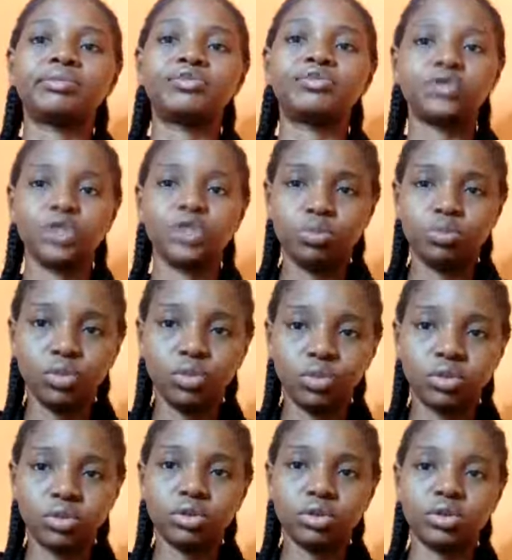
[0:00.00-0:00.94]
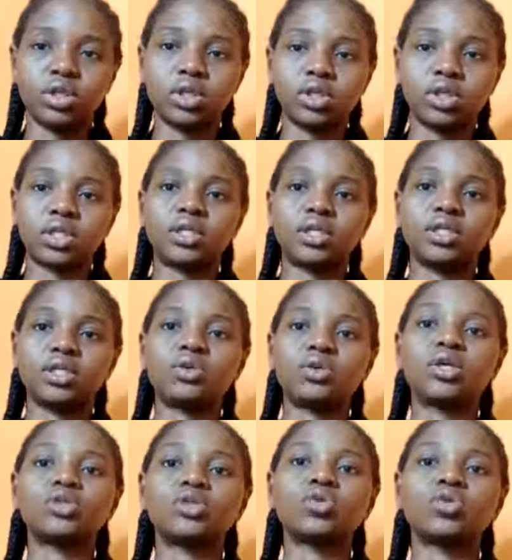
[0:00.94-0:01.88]
for the book. You understand? They'll
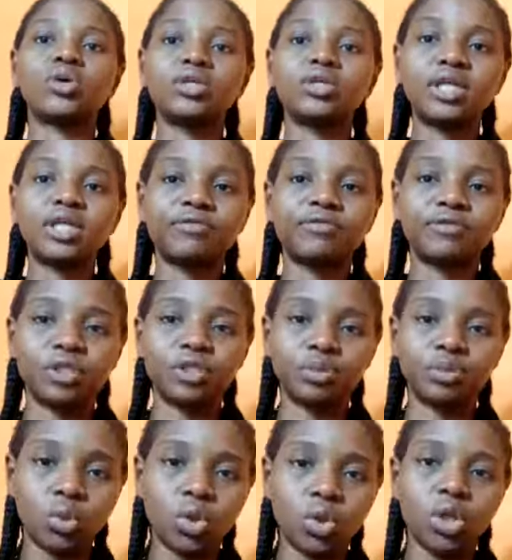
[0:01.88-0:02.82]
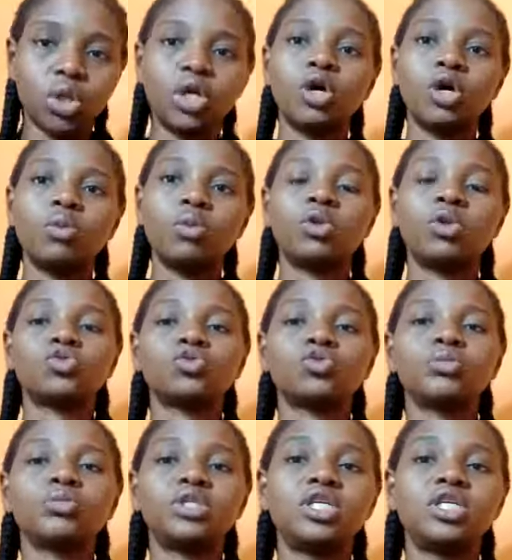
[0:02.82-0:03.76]
get to order for the book, but it
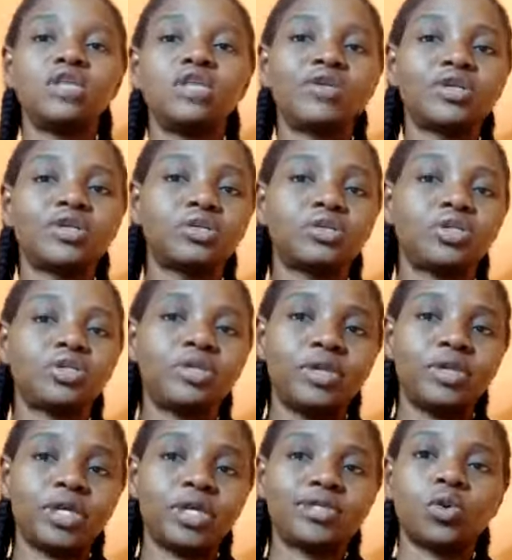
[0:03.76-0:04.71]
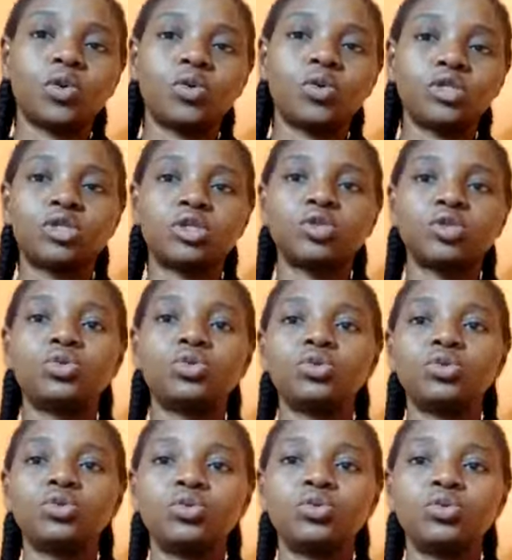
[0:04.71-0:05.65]
will not be delivered to them yet until
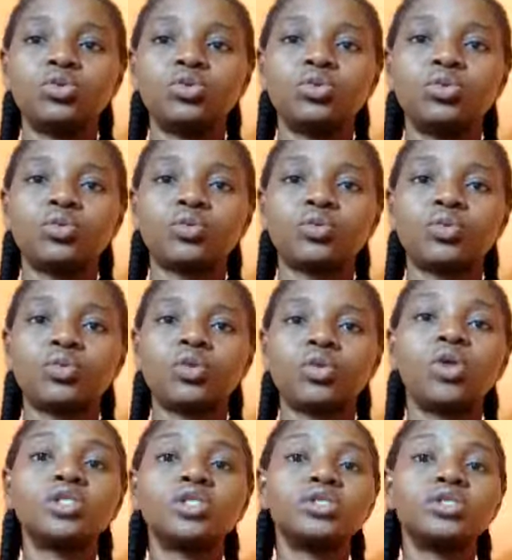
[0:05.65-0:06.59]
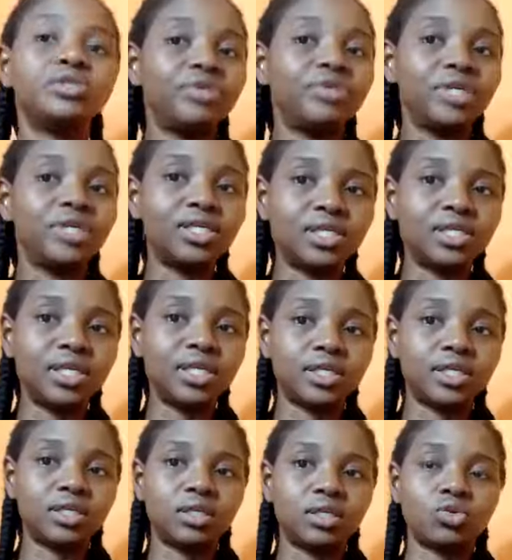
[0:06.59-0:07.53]
the release
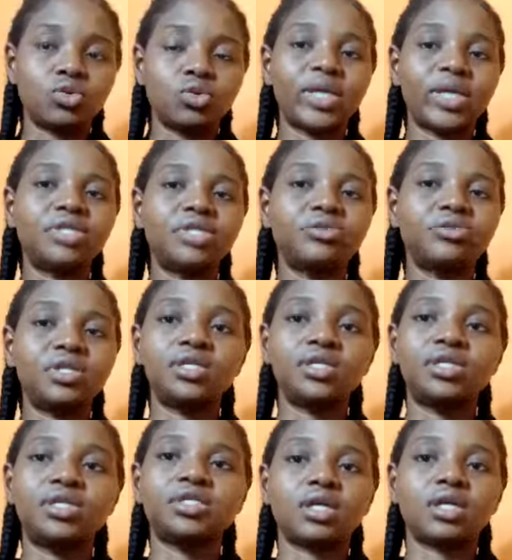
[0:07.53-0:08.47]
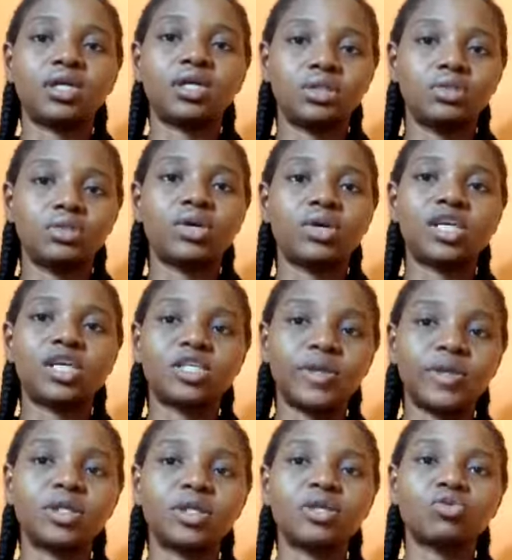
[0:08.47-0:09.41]
date. So by the release date, you are
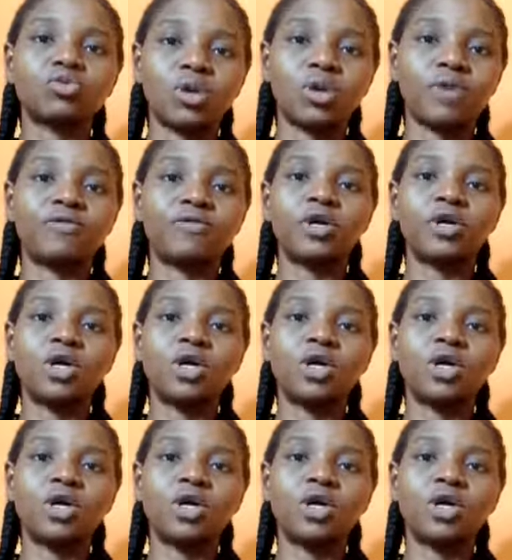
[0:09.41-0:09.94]
expected to have